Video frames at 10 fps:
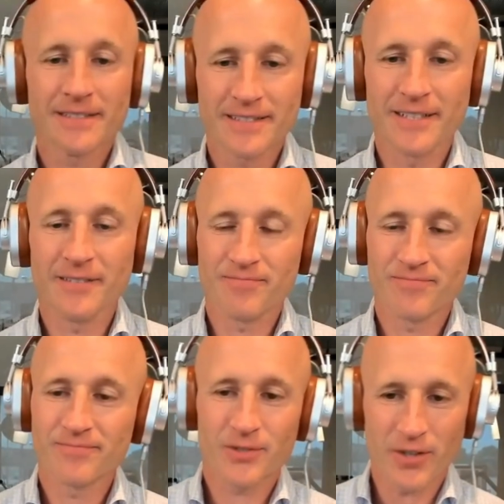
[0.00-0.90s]
Yeah,
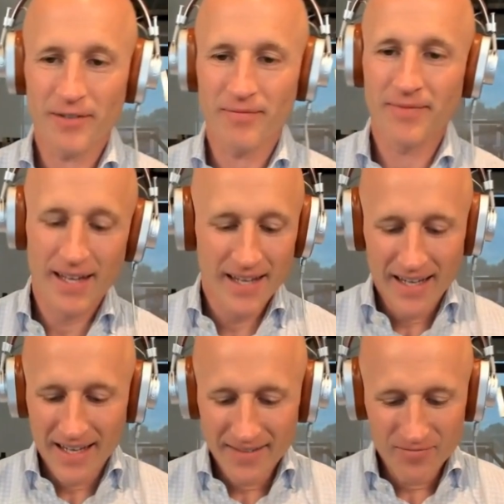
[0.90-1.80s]
great.
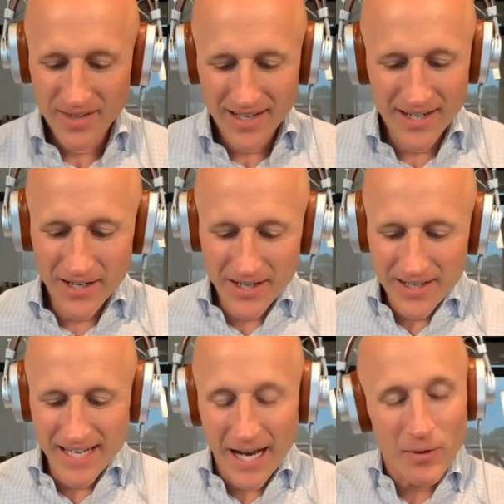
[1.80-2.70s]

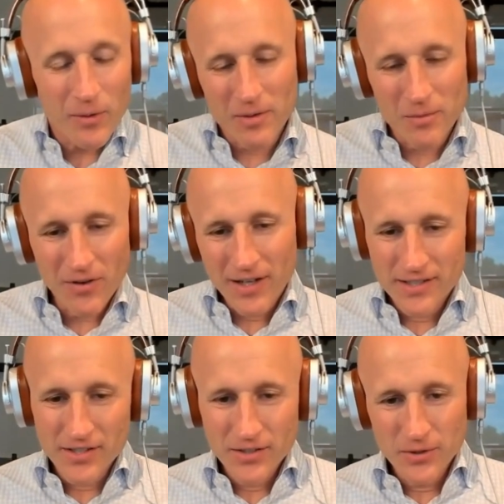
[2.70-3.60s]
Now I want to move
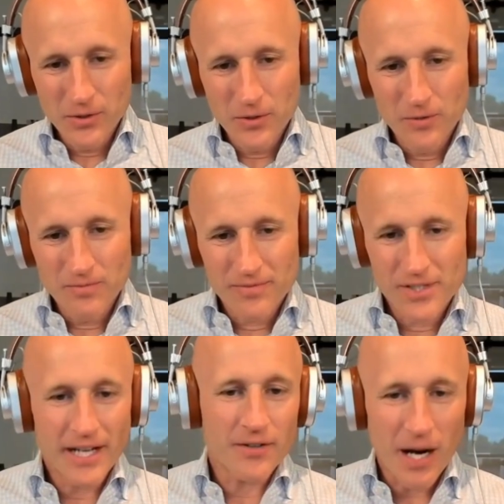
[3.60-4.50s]
on to
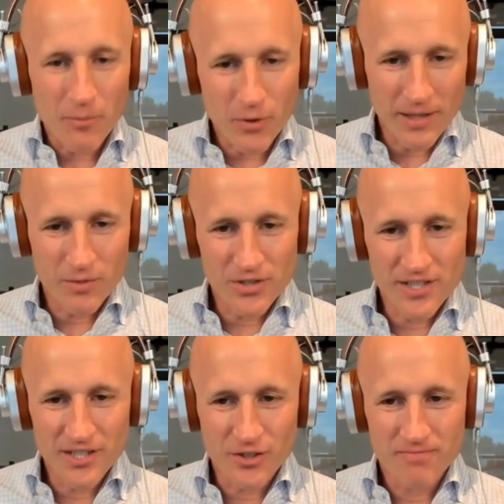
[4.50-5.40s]
standard operating
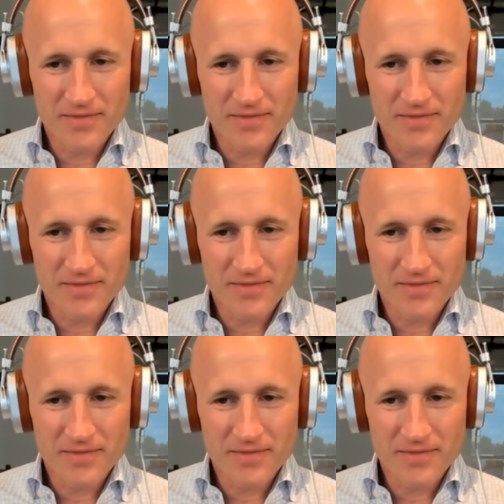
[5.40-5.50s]
procedure,